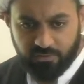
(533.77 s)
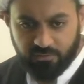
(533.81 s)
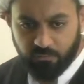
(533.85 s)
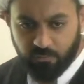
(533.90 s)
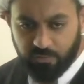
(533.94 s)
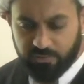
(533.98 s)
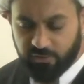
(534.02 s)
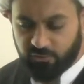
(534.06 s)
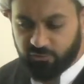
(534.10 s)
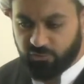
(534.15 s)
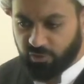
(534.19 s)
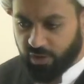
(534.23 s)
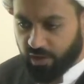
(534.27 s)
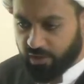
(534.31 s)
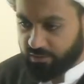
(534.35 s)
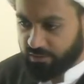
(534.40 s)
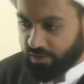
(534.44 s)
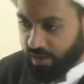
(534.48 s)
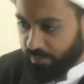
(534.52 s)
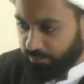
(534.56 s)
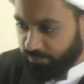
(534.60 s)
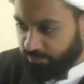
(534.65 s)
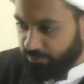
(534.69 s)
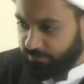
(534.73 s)
When the child
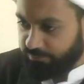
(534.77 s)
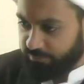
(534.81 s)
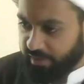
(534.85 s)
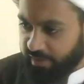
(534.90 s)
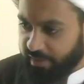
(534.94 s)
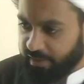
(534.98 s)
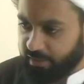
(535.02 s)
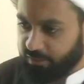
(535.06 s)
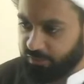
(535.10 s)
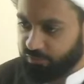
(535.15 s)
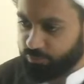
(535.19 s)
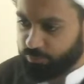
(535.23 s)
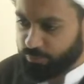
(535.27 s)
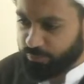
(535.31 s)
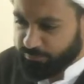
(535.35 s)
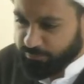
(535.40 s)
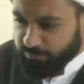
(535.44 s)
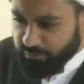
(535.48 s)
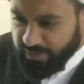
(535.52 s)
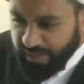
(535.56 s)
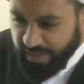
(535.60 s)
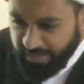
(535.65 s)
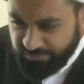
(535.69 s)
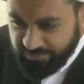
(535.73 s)
comes of age, we
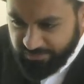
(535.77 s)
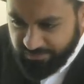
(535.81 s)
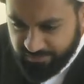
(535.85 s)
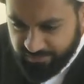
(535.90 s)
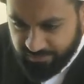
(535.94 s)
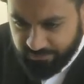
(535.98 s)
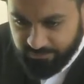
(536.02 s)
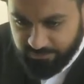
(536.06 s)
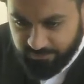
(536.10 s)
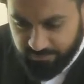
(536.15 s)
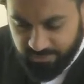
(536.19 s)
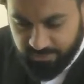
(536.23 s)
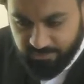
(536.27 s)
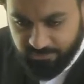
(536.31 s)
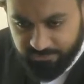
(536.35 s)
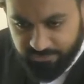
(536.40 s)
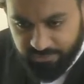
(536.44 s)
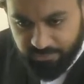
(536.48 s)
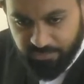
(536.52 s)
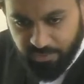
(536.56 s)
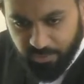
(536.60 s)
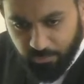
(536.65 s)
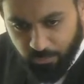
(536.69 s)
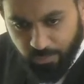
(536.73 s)
feel hesitant to give
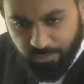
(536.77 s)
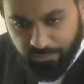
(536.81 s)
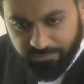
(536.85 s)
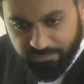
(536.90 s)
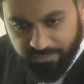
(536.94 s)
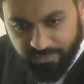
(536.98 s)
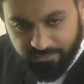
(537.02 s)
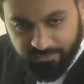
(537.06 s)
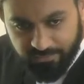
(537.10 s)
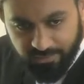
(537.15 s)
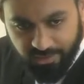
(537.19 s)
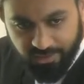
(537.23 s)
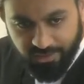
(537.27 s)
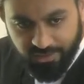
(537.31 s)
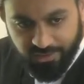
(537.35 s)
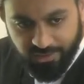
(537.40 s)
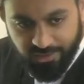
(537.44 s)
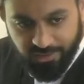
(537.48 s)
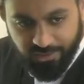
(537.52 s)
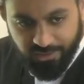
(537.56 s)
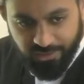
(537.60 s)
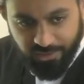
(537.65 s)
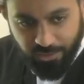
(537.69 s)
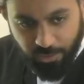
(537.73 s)
them the wealth that they
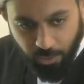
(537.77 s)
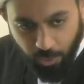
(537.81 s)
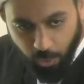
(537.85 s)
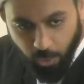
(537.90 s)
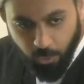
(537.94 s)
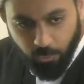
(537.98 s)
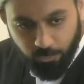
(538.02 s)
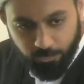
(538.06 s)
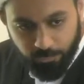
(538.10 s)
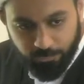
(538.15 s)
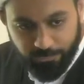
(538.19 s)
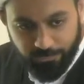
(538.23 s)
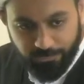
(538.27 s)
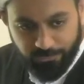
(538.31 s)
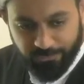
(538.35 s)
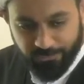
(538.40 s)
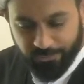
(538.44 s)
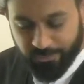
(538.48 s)
own.